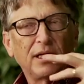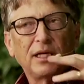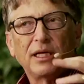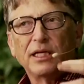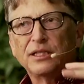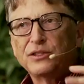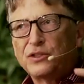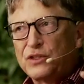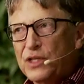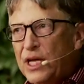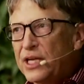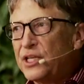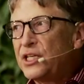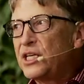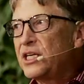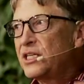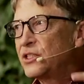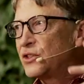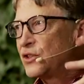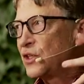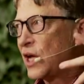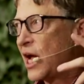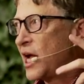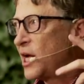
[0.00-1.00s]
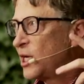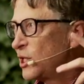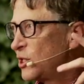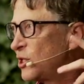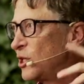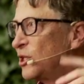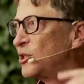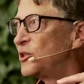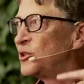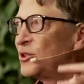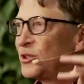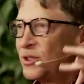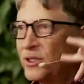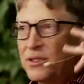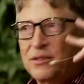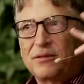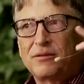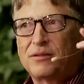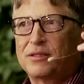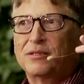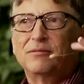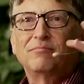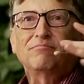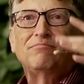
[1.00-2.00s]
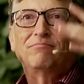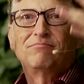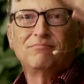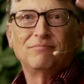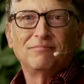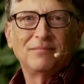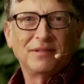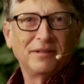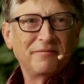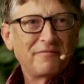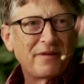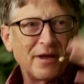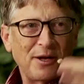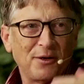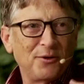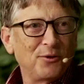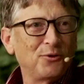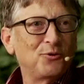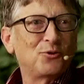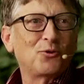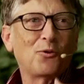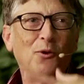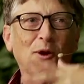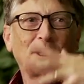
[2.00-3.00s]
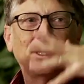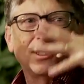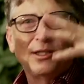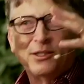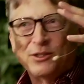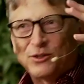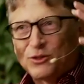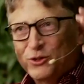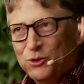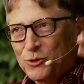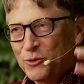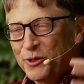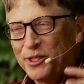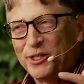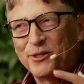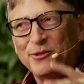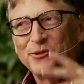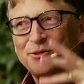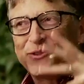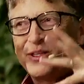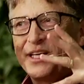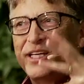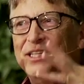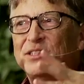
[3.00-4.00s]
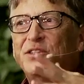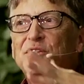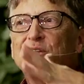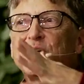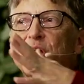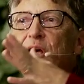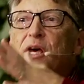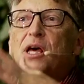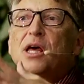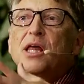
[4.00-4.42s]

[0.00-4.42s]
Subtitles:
incenting scientists to invent new toilets, doing new seeds,